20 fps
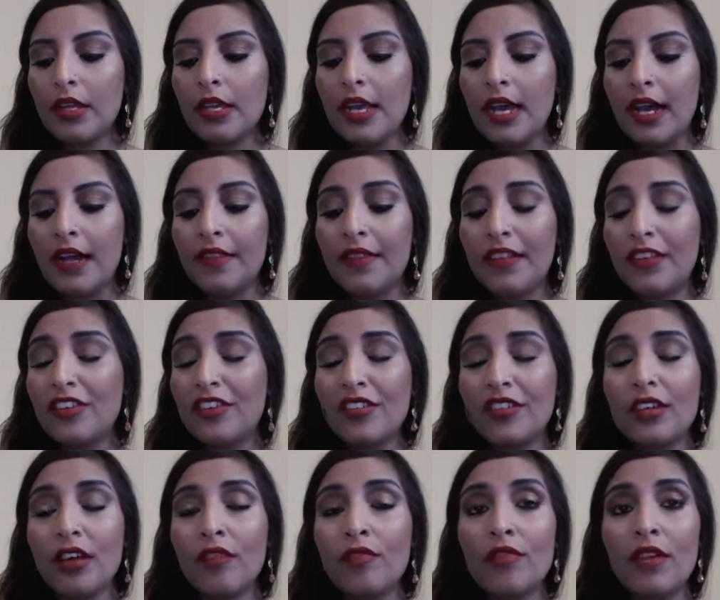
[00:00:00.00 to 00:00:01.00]
yeah, they're
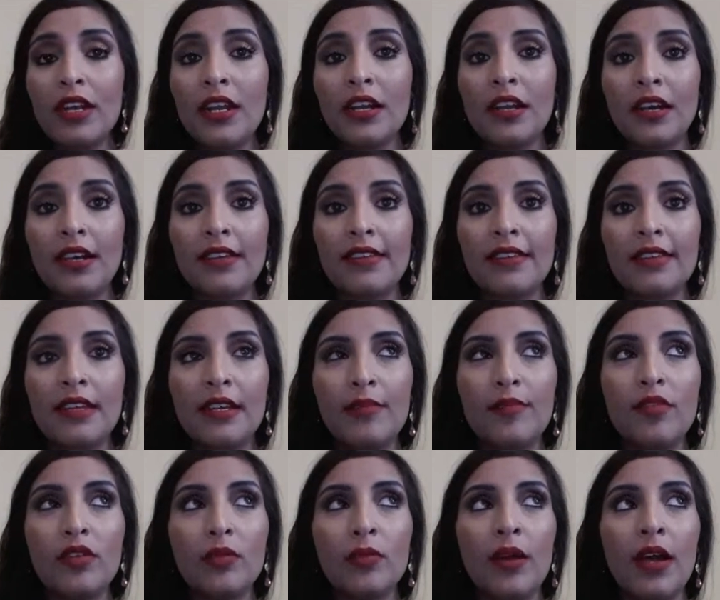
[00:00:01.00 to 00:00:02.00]
just a really nice
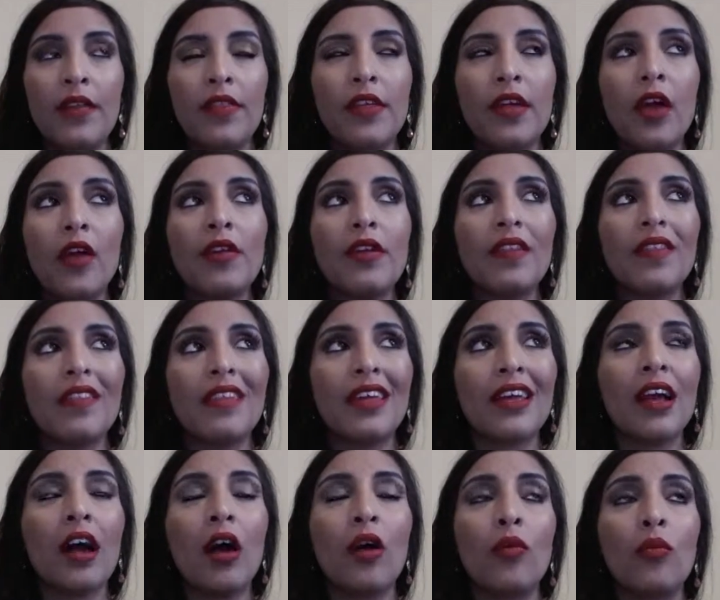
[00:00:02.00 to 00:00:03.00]
lip to wear. The only
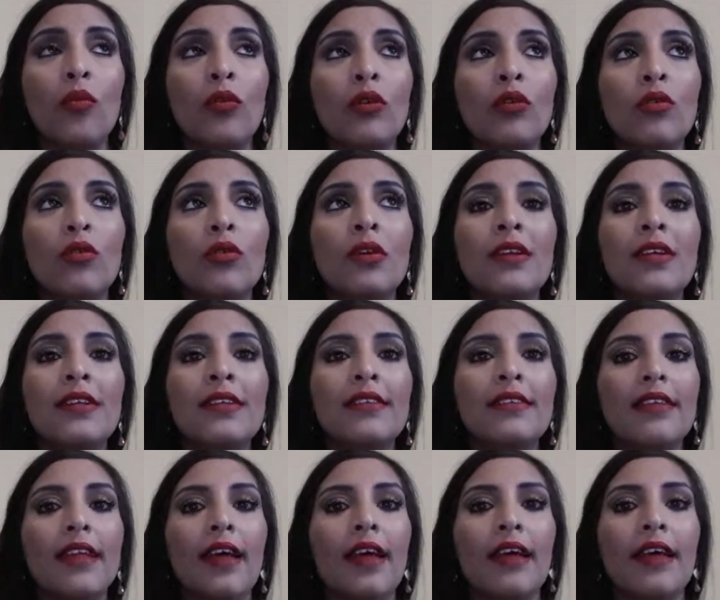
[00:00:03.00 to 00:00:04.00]
thing I will
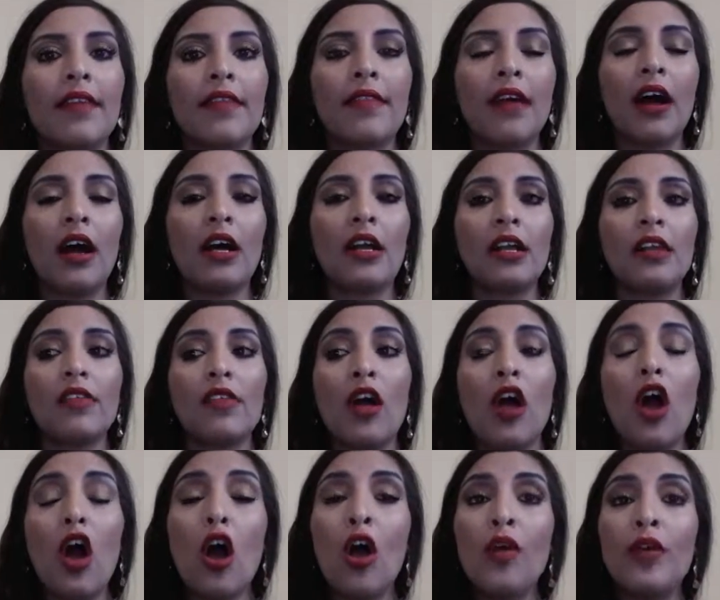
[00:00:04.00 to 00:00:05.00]
say that I
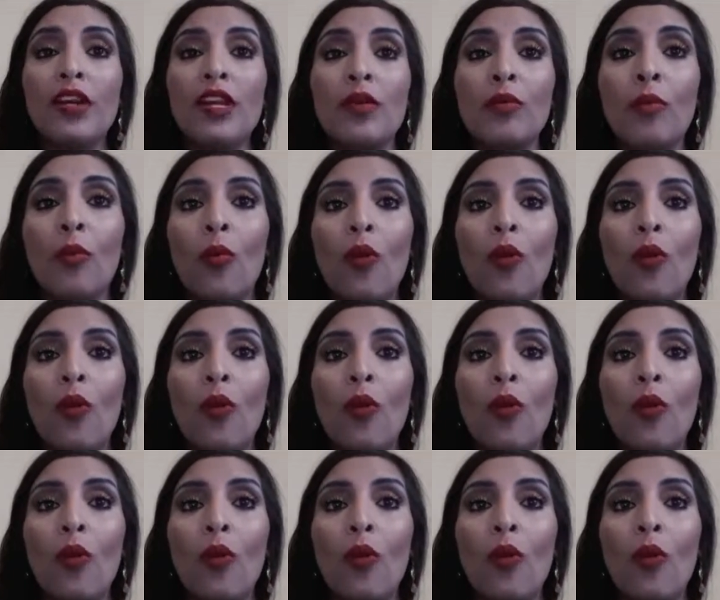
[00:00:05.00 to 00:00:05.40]
don't